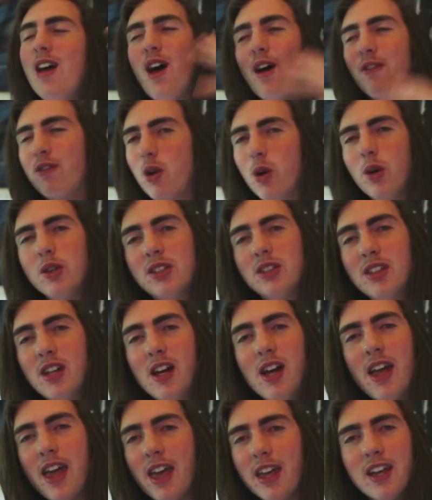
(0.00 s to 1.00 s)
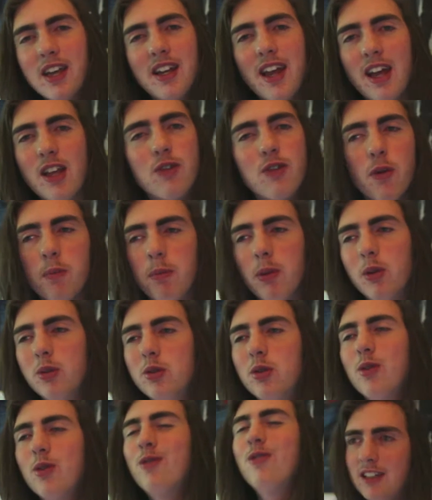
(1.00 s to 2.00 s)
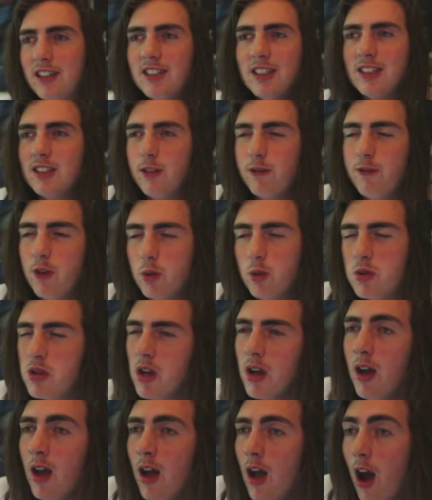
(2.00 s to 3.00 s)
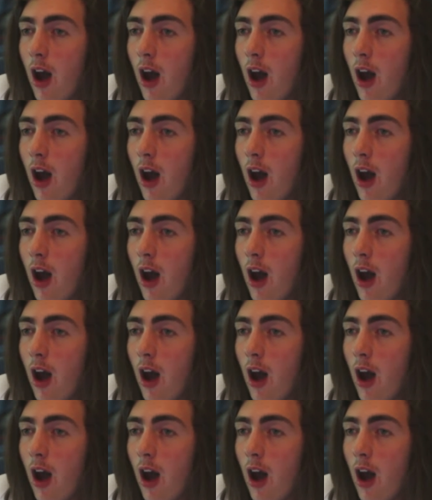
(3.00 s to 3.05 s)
Of course, it connects through Bluetooth. Is this the future?